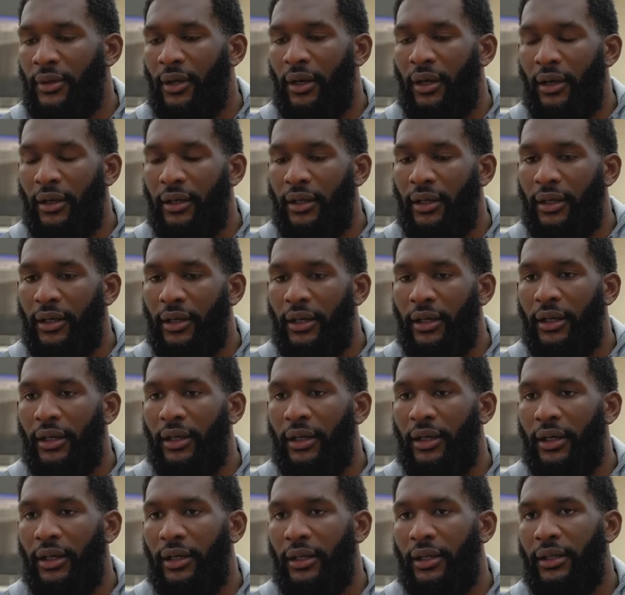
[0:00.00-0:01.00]
Oh,
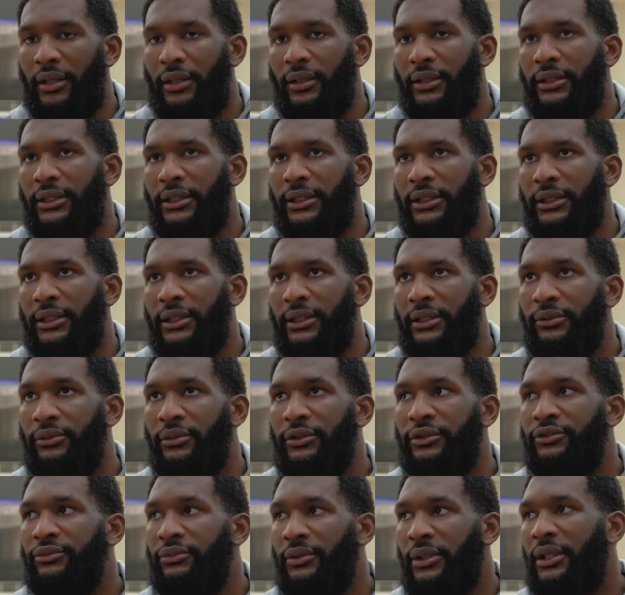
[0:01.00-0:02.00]
yeah. It
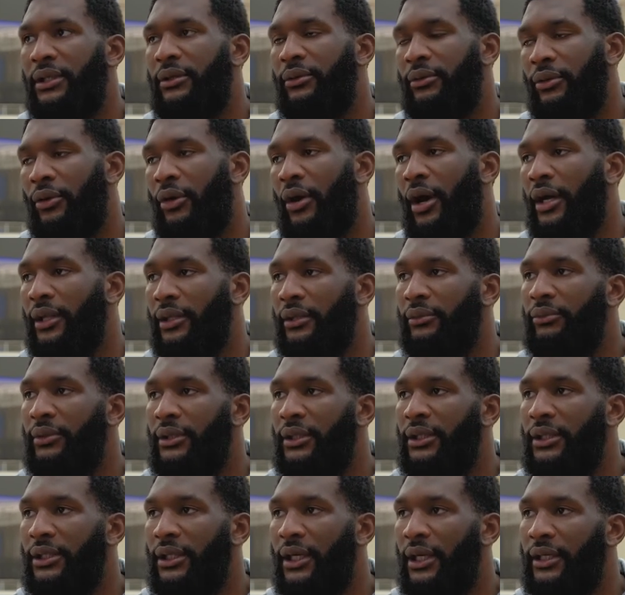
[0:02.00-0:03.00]
was really quite
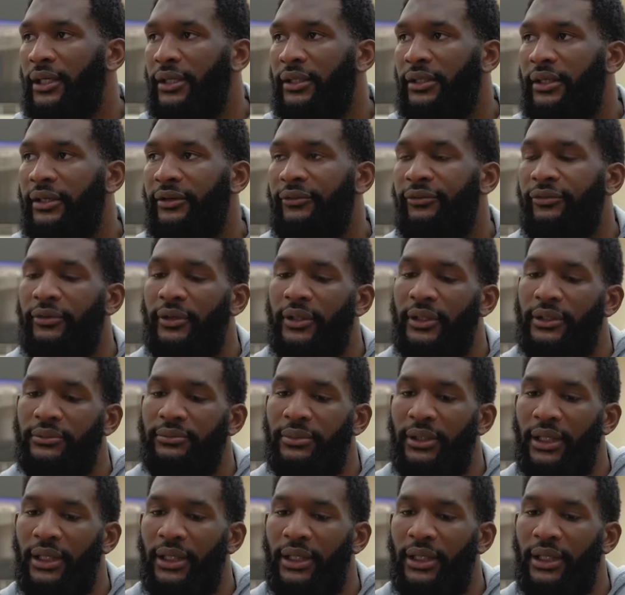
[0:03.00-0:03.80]
really like a different